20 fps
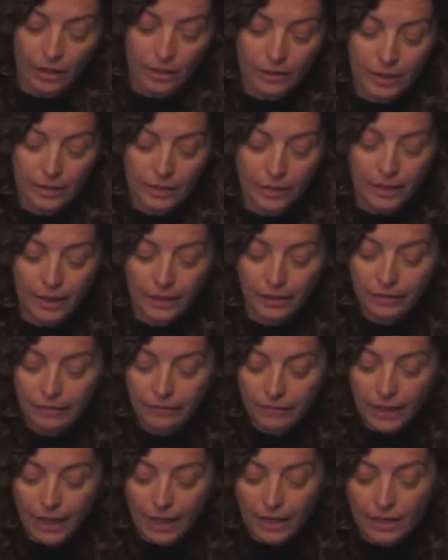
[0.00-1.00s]
The
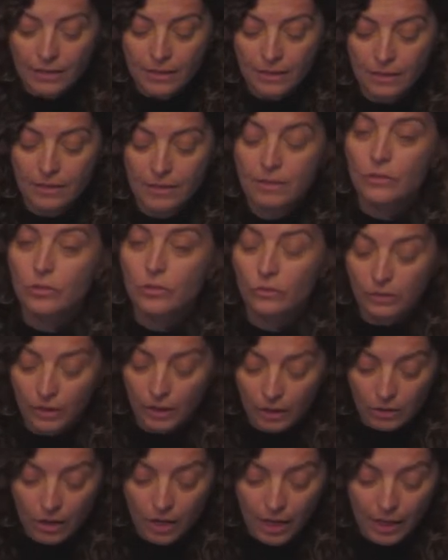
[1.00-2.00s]
detective gaze in search of a
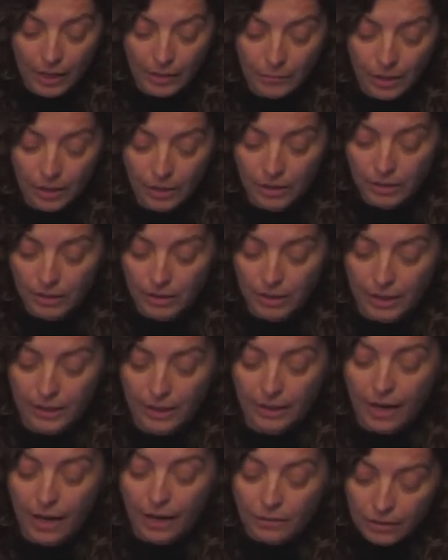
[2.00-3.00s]
crime, an
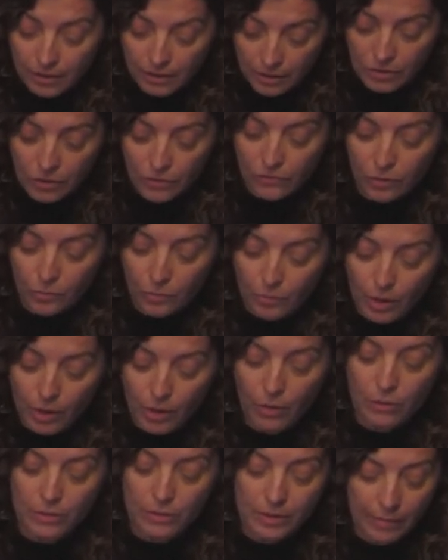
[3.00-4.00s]
inheritance from
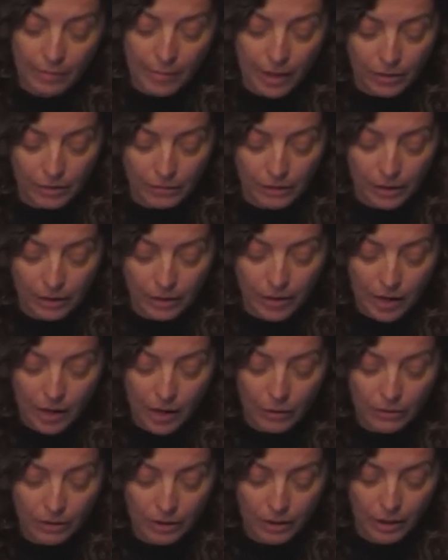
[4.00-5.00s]
Poe's The Man of the
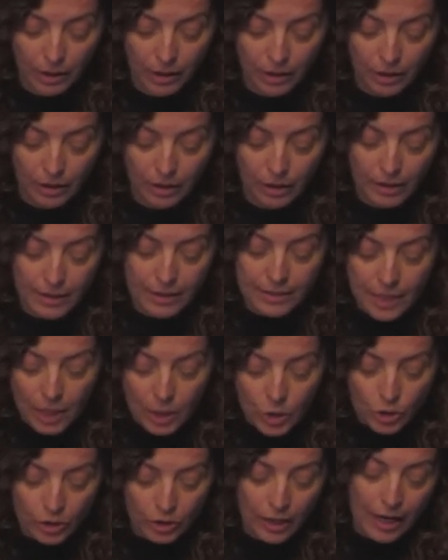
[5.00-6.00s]
Crowd,
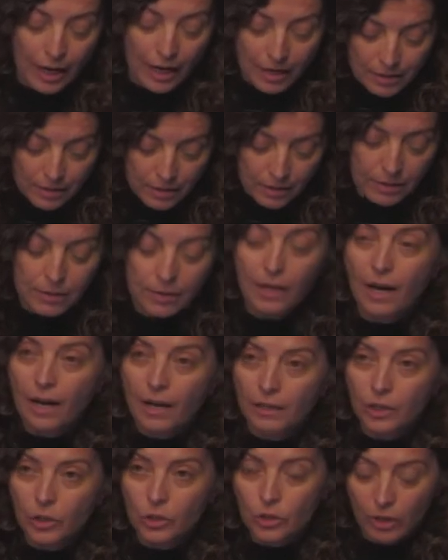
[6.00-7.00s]
essentially asks the
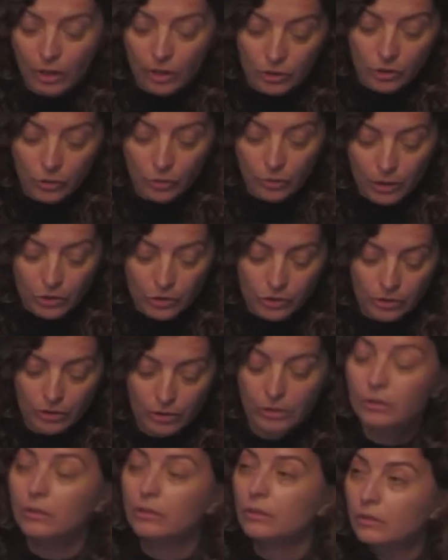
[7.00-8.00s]
highly charged
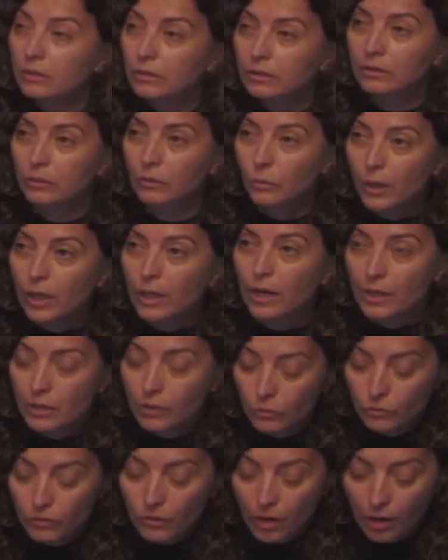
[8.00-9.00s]
question, where are you
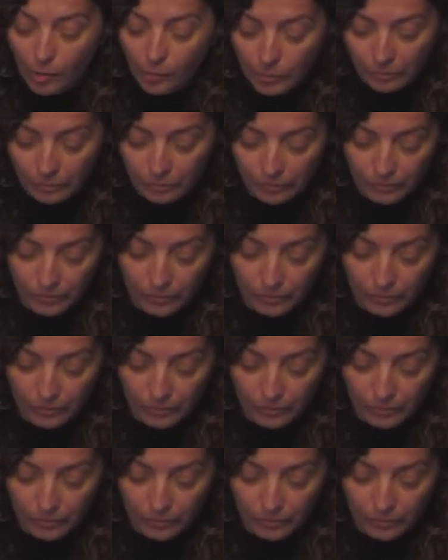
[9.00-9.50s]
from?